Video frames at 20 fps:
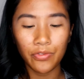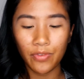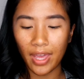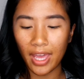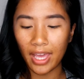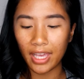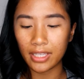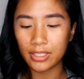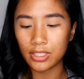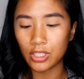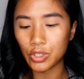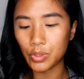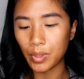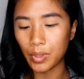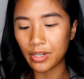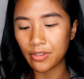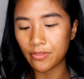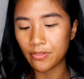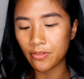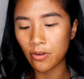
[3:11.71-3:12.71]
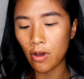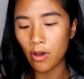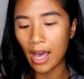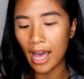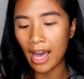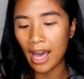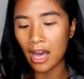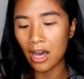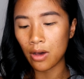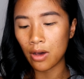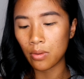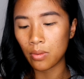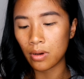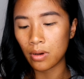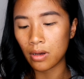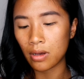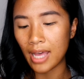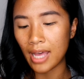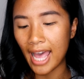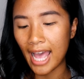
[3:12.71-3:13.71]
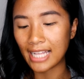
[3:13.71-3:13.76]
Faced 24 Hour